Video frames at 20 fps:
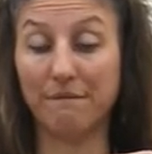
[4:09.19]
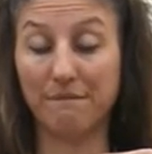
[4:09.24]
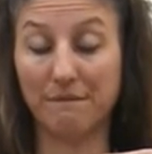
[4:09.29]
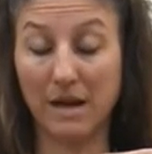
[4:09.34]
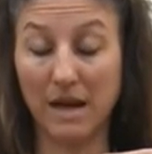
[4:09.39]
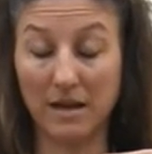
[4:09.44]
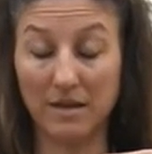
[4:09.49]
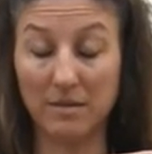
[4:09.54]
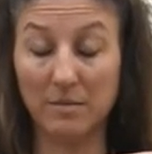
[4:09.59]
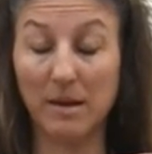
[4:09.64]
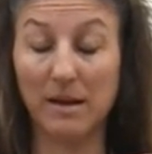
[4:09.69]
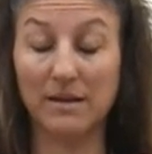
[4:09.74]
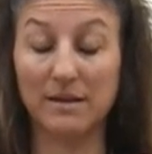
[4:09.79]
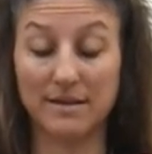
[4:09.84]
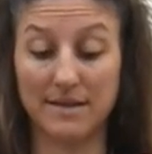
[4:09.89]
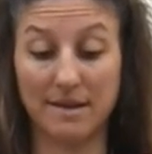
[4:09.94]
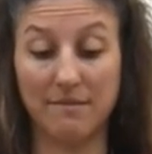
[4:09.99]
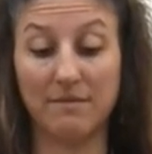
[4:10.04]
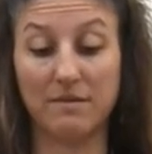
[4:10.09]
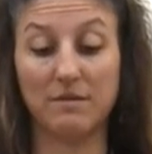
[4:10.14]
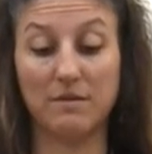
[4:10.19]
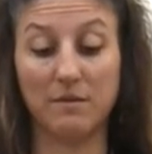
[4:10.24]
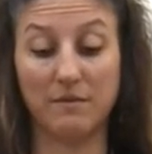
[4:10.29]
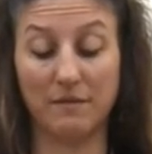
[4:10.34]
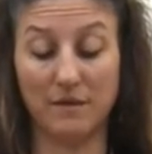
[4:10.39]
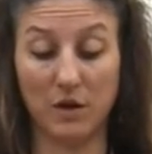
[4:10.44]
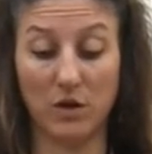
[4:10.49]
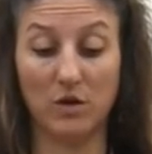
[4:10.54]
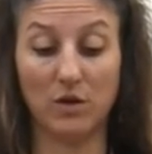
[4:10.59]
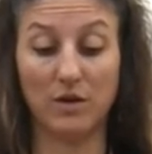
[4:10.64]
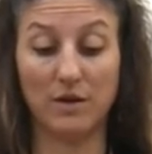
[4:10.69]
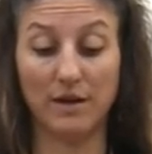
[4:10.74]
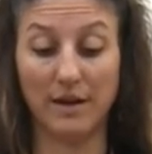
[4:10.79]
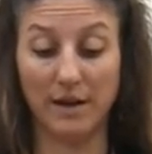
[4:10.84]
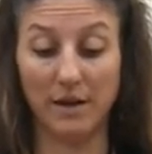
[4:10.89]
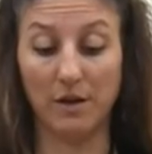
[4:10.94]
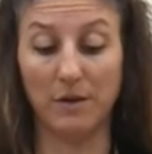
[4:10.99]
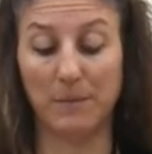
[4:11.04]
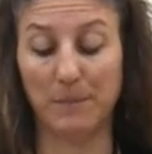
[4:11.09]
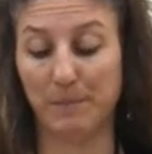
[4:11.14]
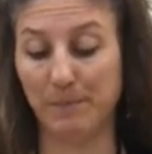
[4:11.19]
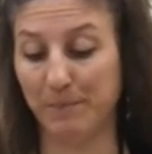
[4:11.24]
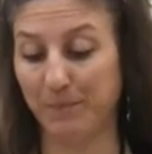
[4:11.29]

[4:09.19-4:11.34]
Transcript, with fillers: has about a seven finger tail.